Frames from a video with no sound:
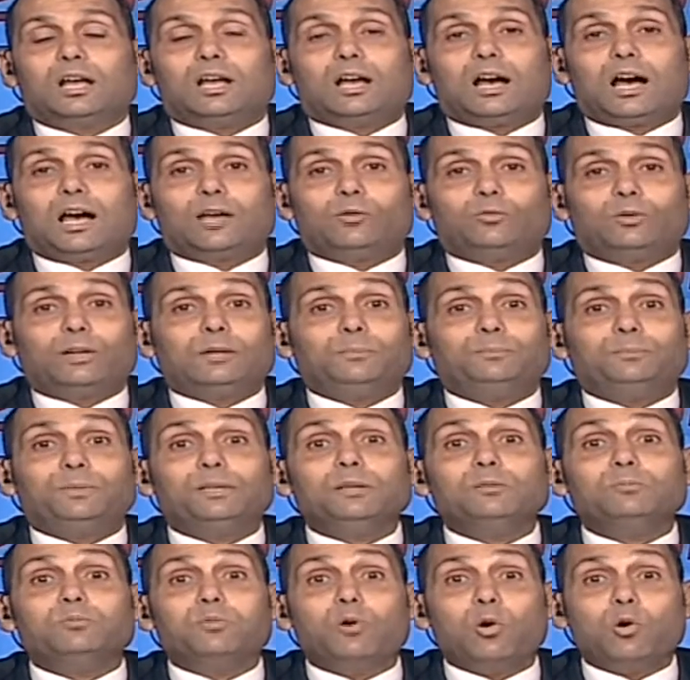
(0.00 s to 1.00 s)
I will
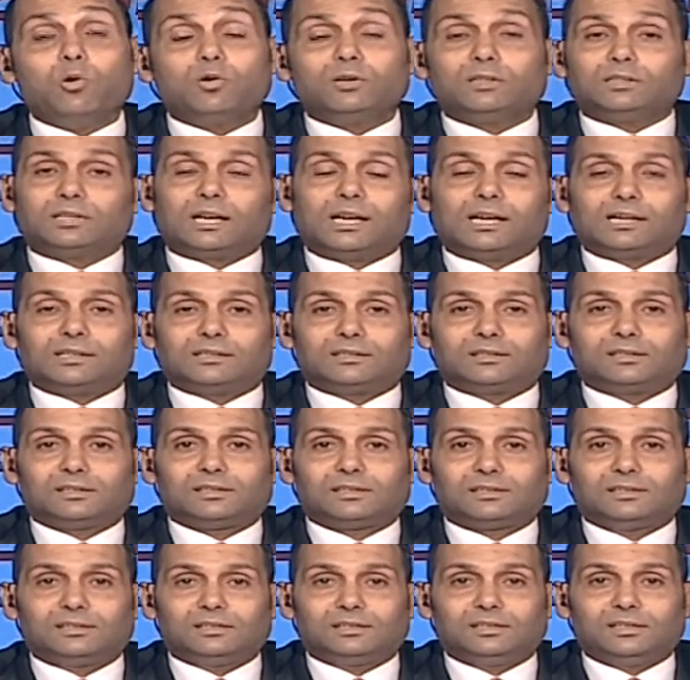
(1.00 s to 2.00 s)
be more tired.
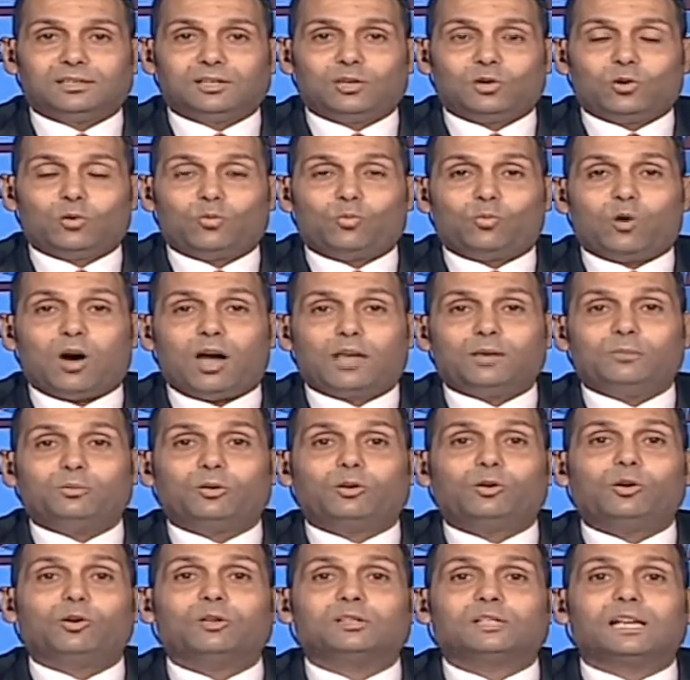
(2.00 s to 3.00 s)
Why?
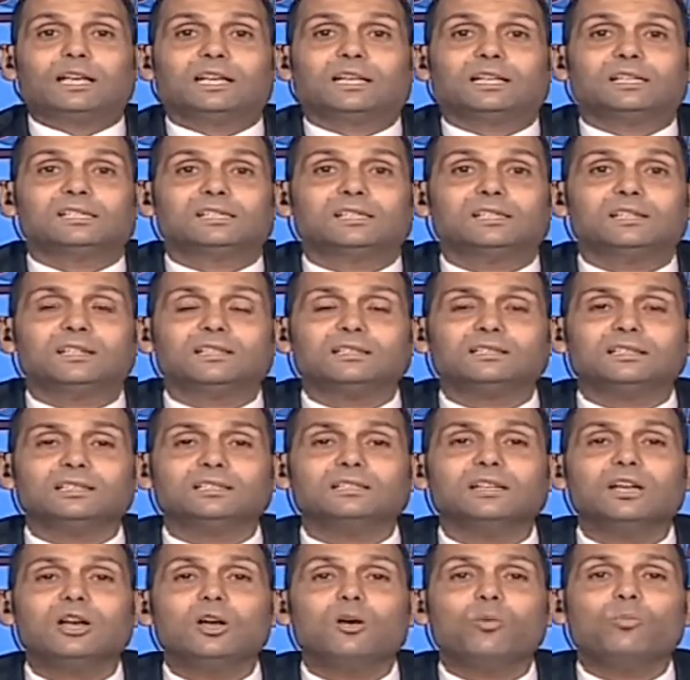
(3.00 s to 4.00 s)
Because I
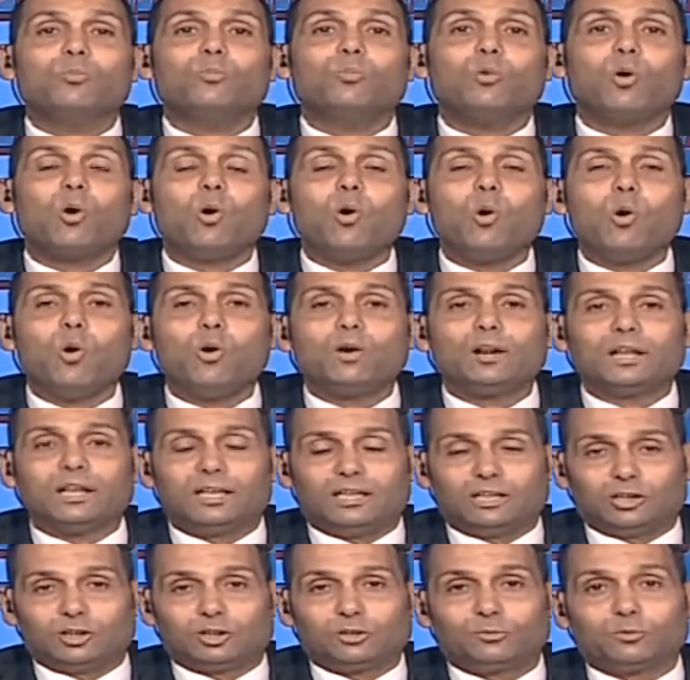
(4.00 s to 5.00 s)
exerted more
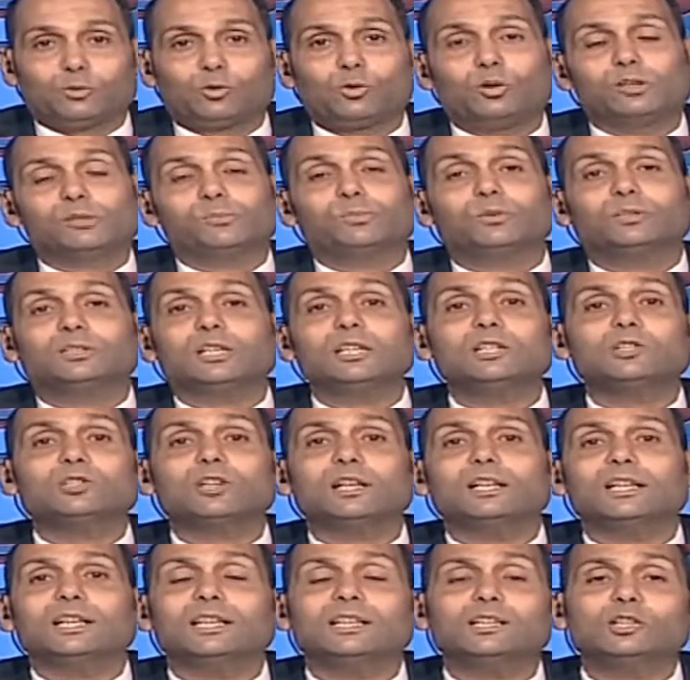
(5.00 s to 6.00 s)
energy, because
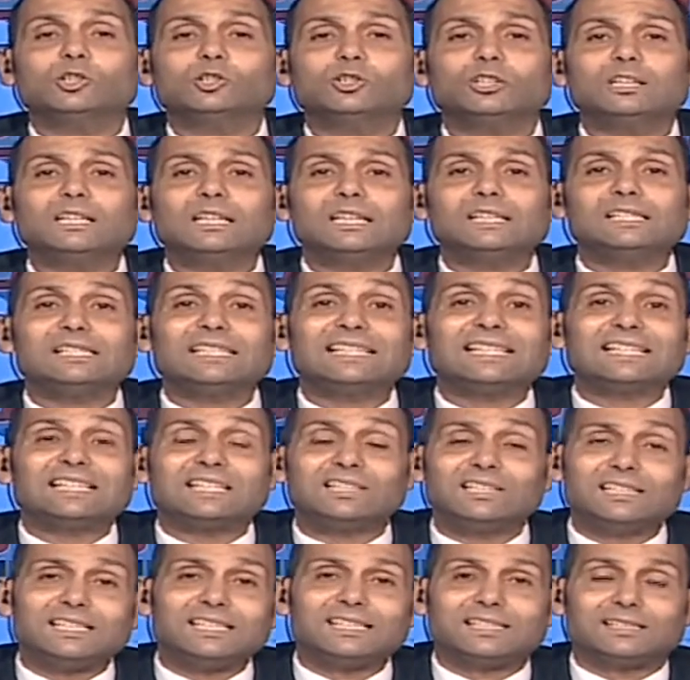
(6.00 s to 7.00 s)
potential energy is
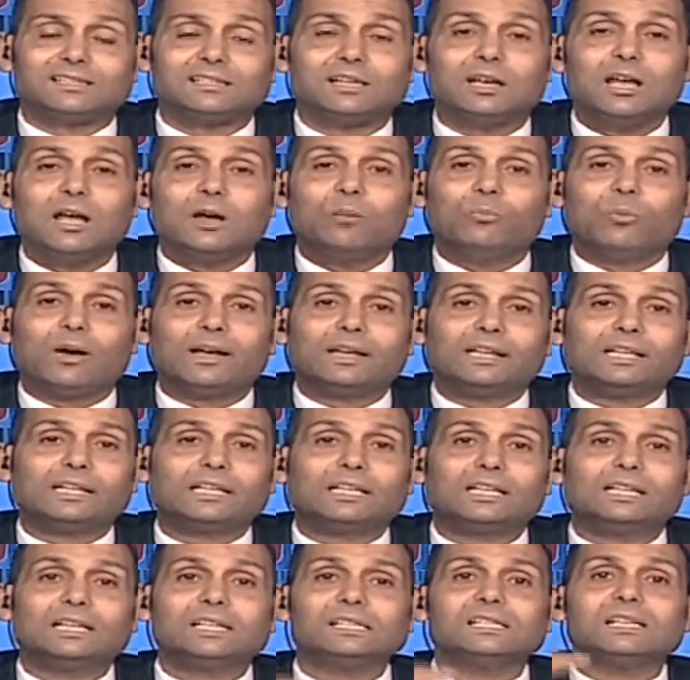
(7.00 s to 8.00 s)
increased by
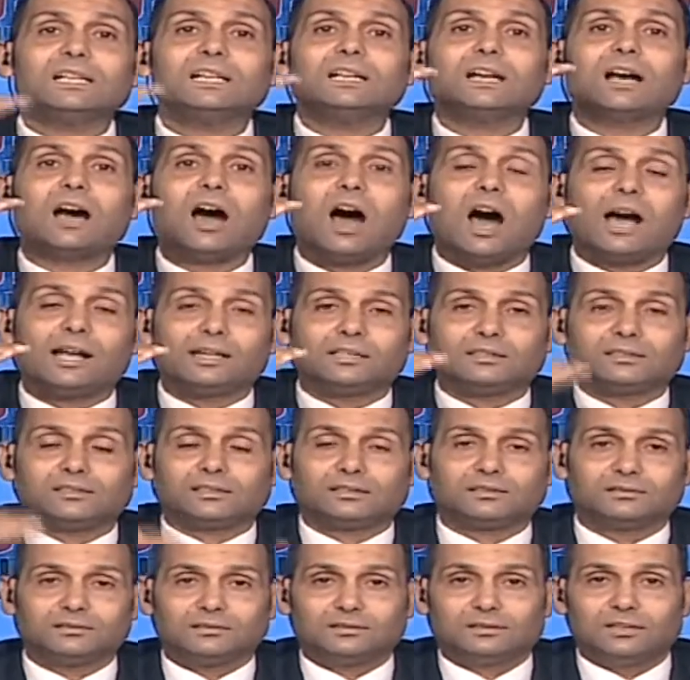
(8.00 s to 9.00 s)
increasing height.
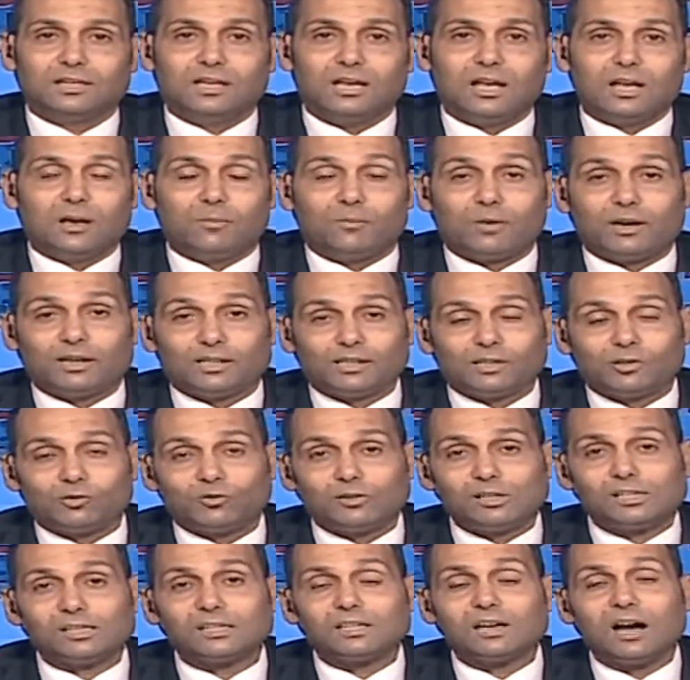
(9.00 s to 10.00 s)
By
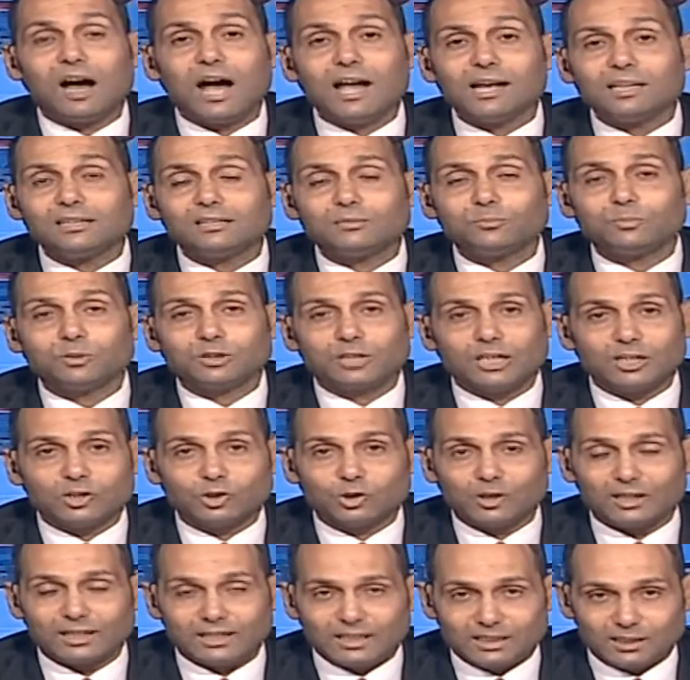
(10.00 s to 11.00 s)
increasing height,
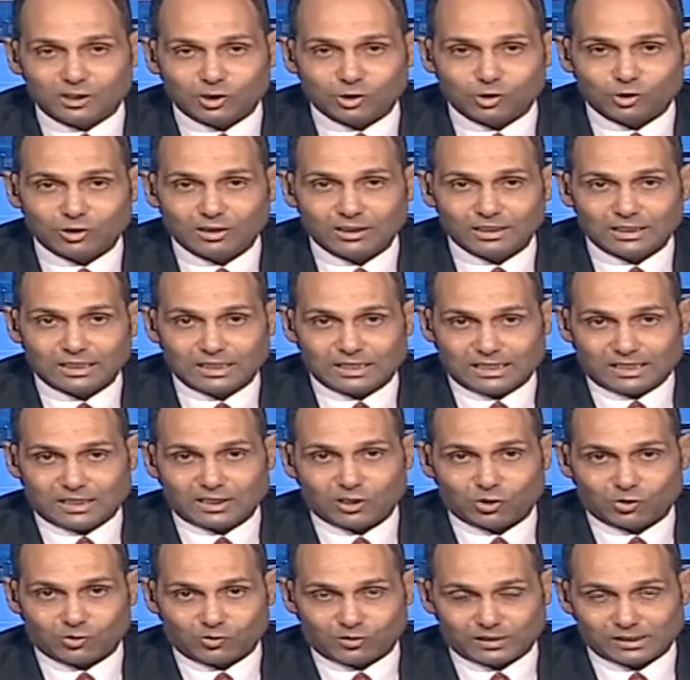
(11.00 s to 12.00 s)
potential energy
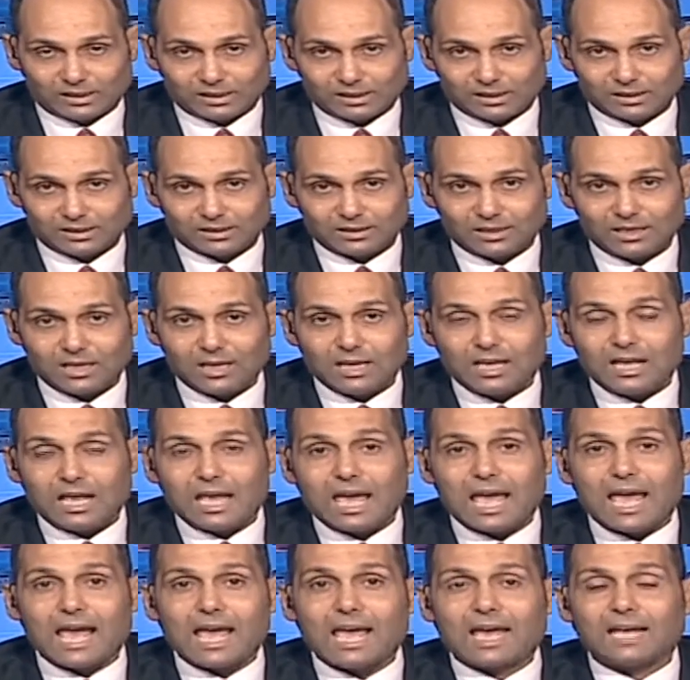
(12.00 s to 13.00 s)
increases.
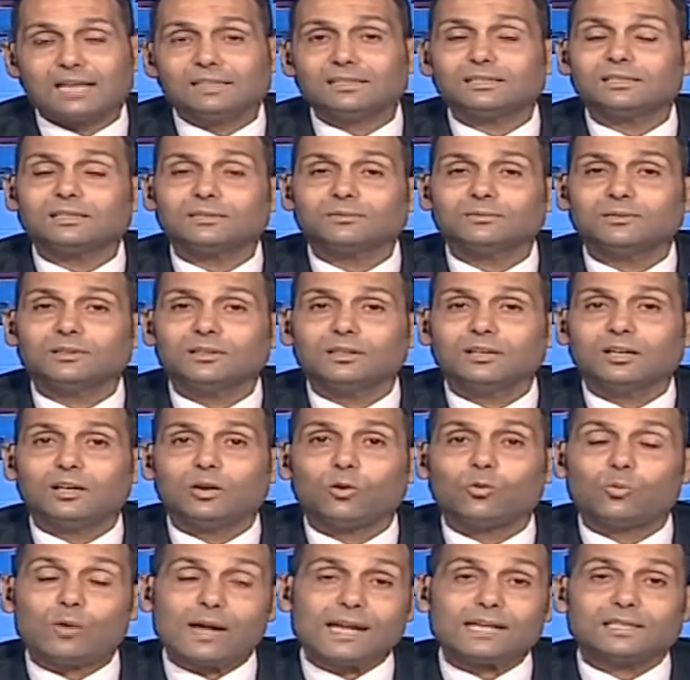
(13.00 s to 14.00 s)
And
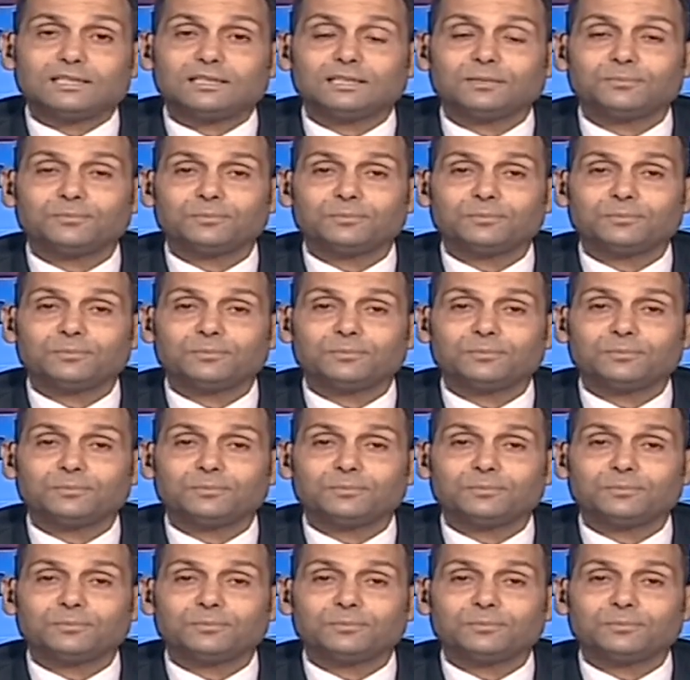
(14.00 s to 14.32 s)
weight